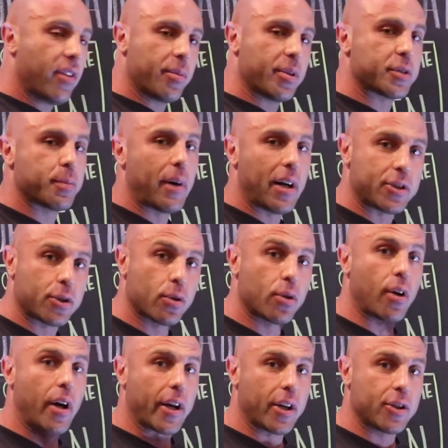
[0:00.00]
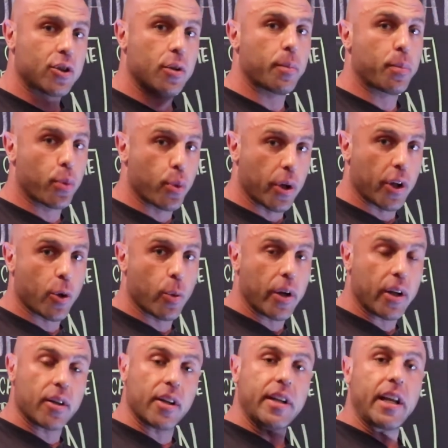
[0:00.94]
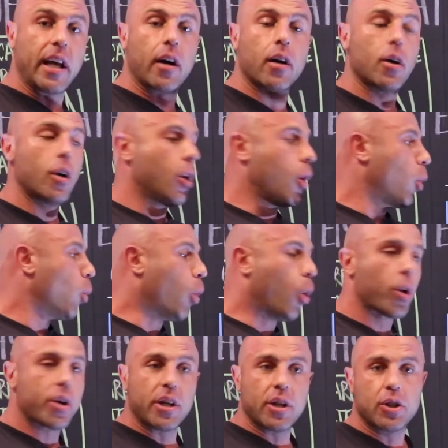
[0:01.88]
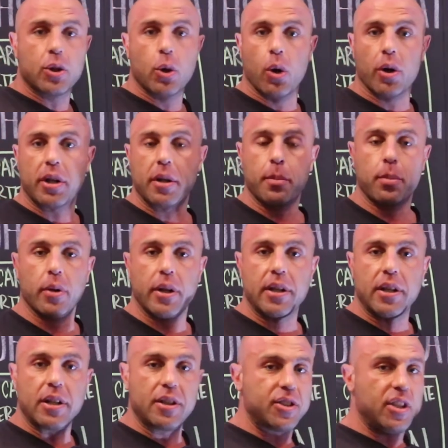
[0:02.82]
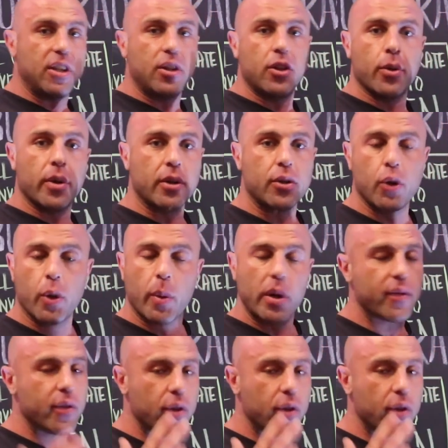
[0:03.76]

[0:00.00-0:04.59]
this muscle glycogen pretty quickly. Now, walking, talking, blinking, Tindering, doing whatever you